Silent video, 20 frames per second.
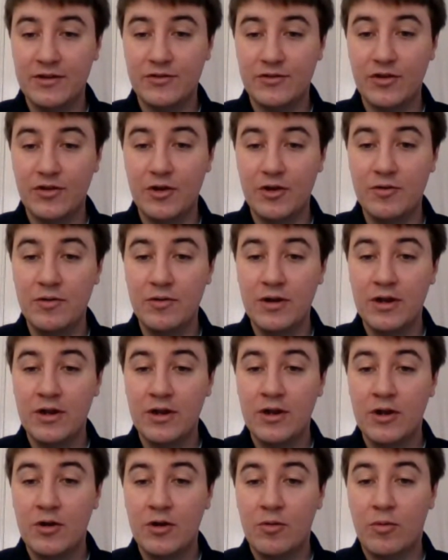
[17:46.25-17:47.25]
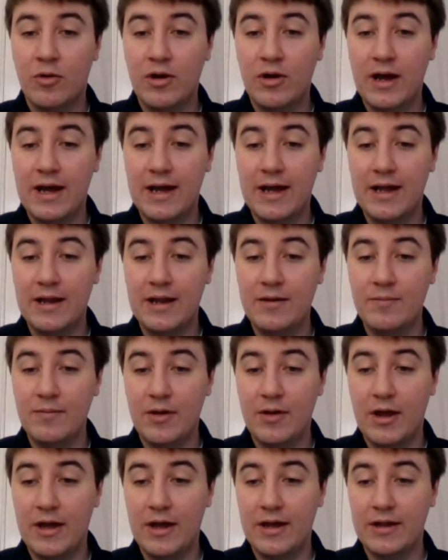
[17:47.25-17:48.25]
So what
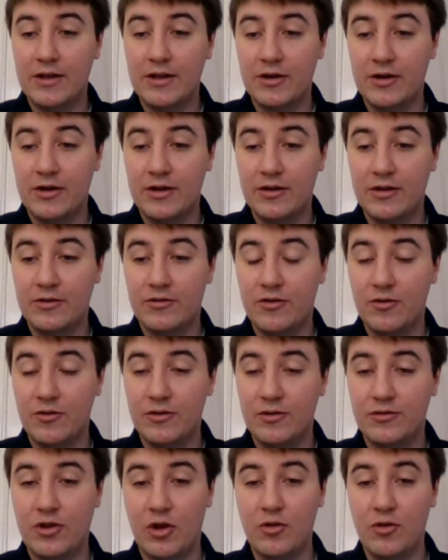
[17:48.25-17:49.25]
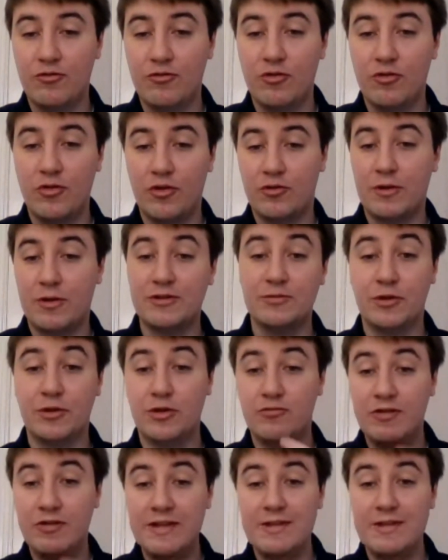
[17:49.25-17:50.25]
I'm going to do is go through those questions.
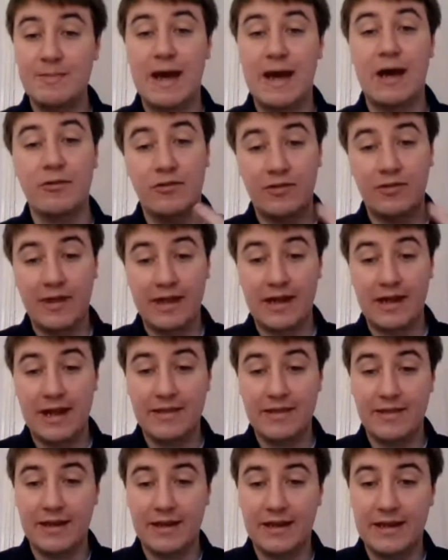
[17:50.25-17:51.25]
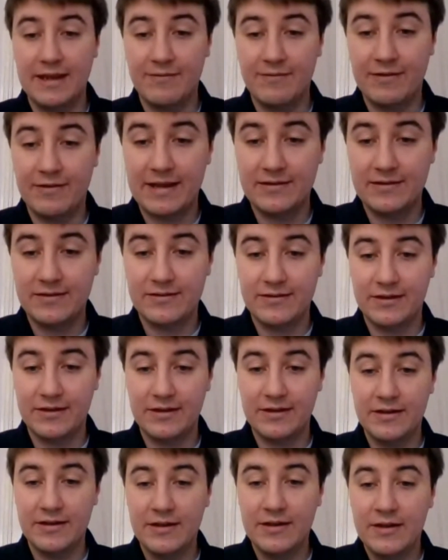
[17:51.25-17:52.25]
I'm going to read them out and then give an
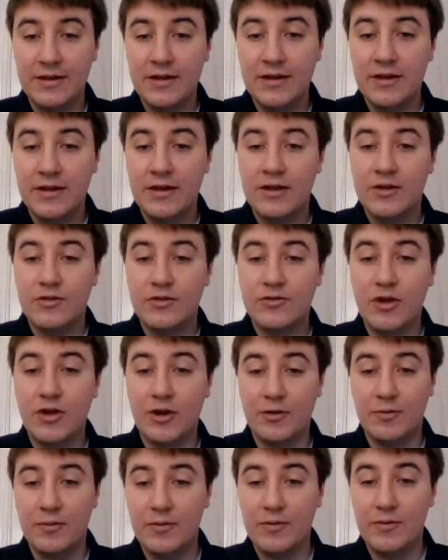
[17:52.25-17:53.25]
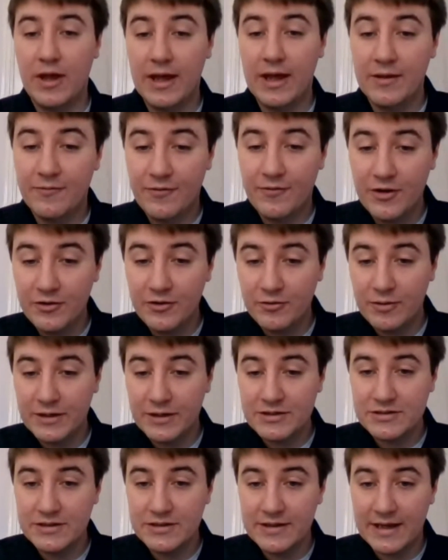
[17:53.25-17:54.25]
answer. So first
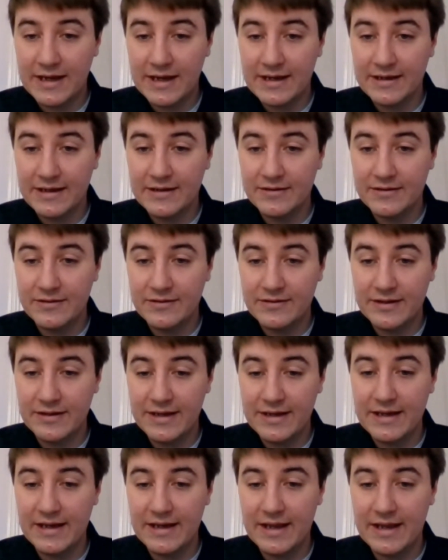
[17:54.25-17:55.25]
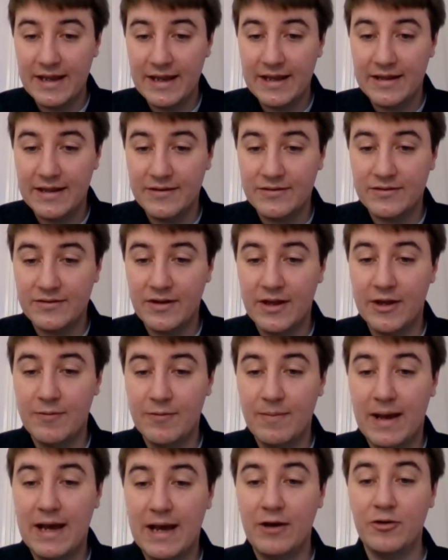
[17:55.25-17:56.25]
question that I can see is,
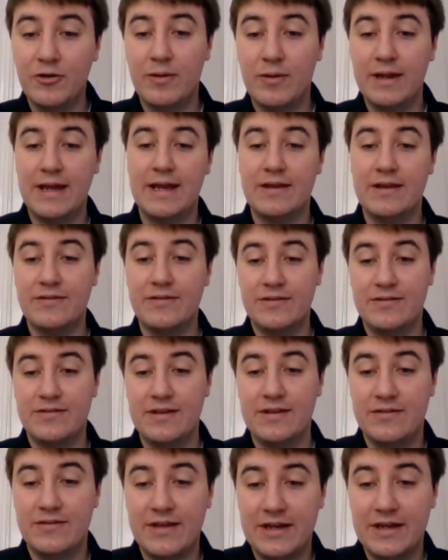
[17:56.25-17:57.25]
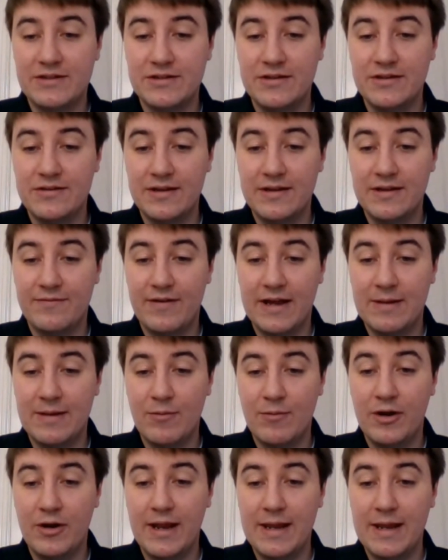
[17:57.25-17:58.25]
how do I access these sessions if I
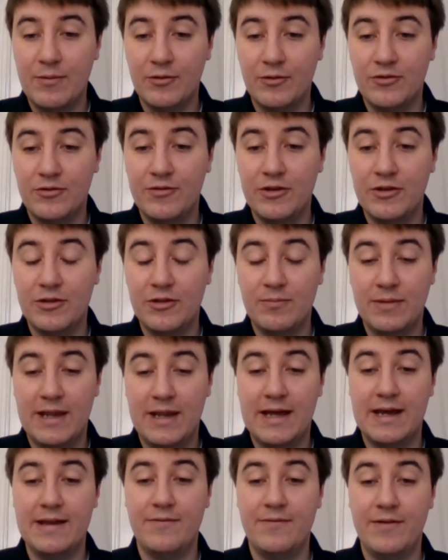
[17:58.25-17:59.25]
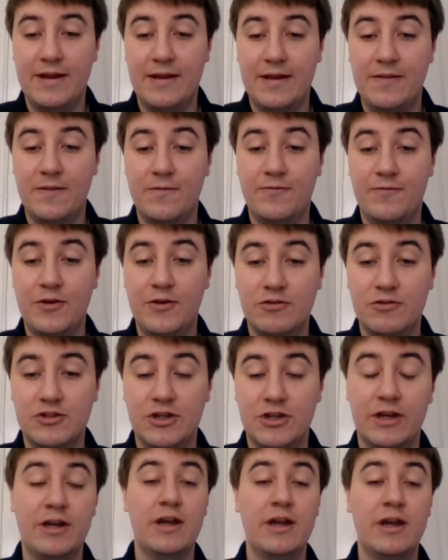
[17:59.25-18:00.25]
am unable to view them live in the
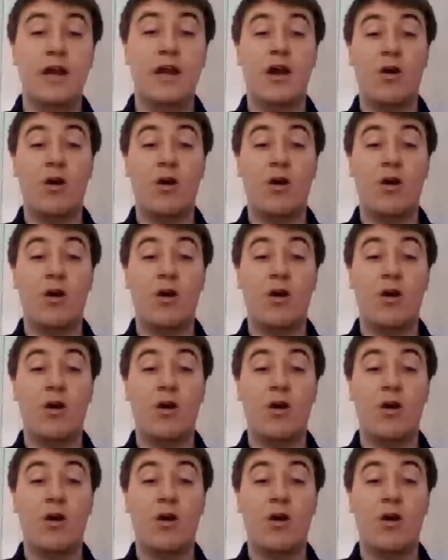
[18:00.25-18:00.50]
future?